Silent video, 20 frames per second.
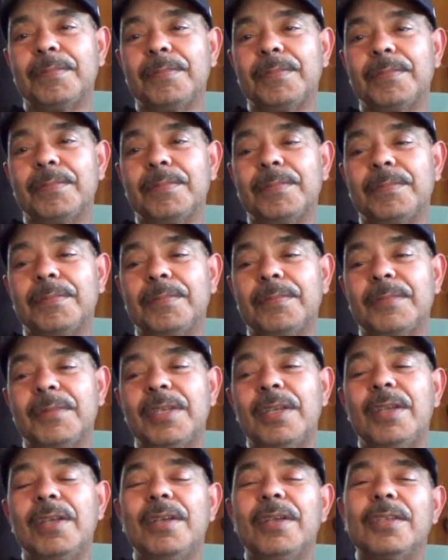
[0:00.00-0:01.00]
any?
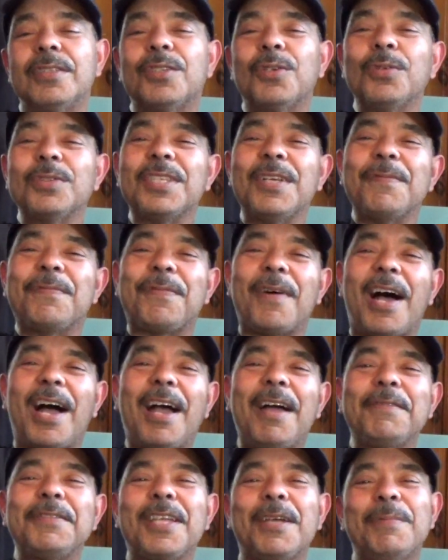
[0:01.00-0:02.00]
2s and
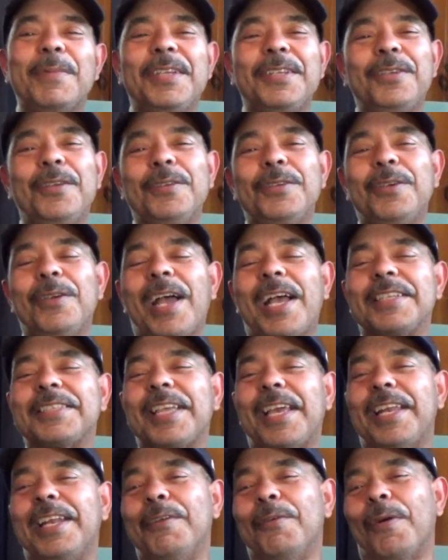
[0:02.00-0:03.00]
5s, I mean, you ask
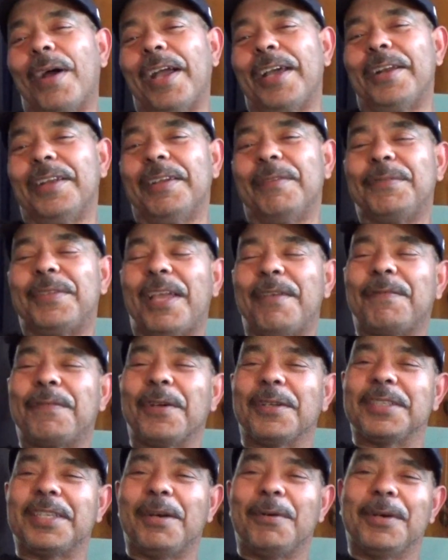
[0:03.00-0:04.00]
any writer if they
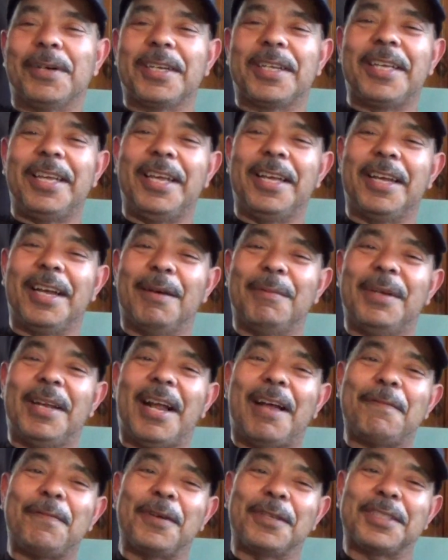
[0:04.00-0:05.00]
felt they were a king. I mean,
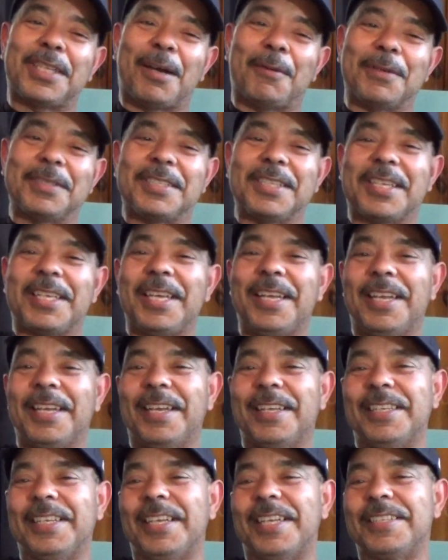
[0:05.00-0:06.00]
I felt I was a king
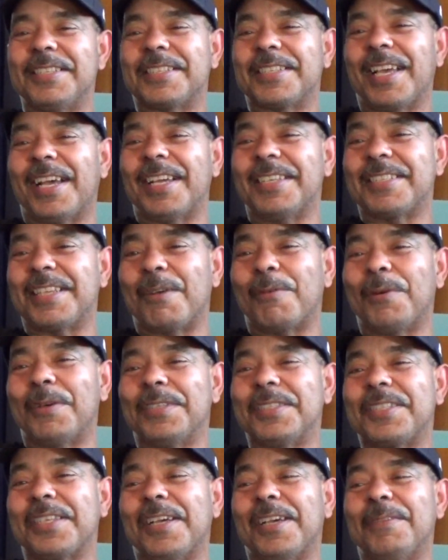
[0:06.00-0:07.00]
in the insides at
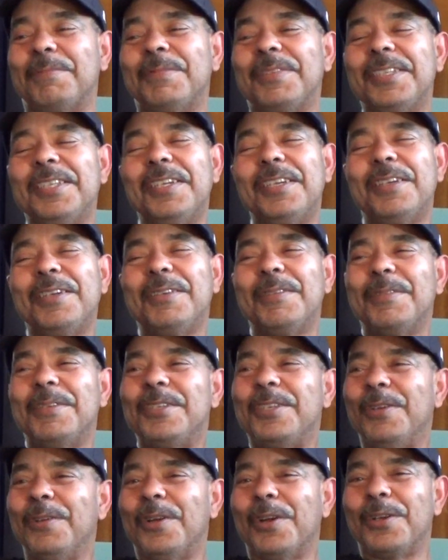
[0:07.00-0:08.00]
one time.
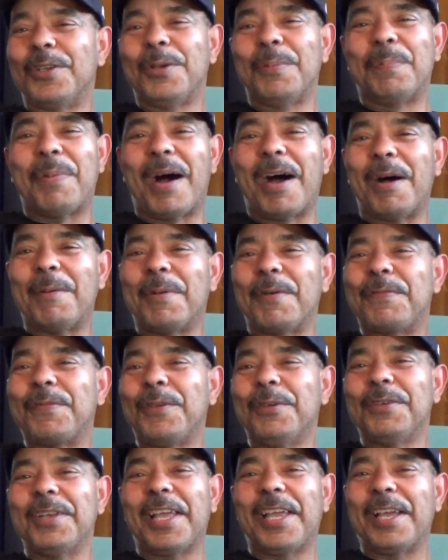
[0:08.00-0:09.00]
You know, you bomb a
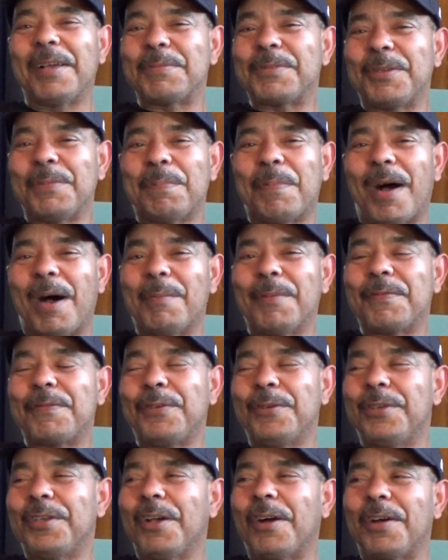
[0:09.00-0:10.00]
few layups, you bomb a
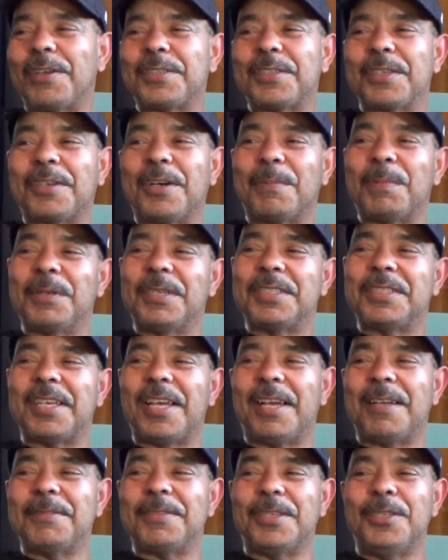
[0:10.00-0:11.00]
few yards a couple of
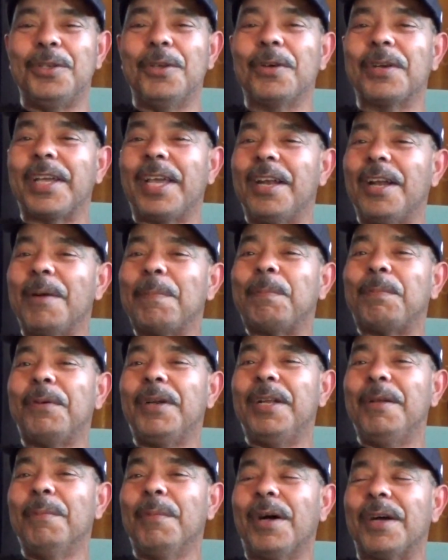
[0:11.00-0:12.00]
times, and you'll get up
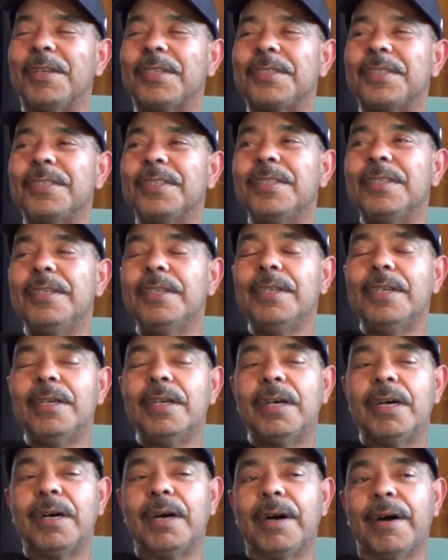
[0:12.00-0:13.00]
pretty much.
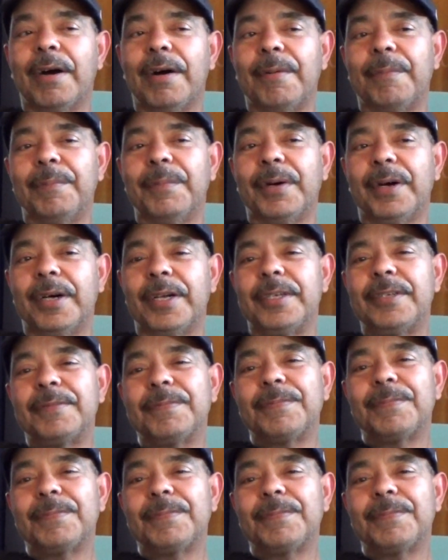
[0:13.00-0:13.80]
But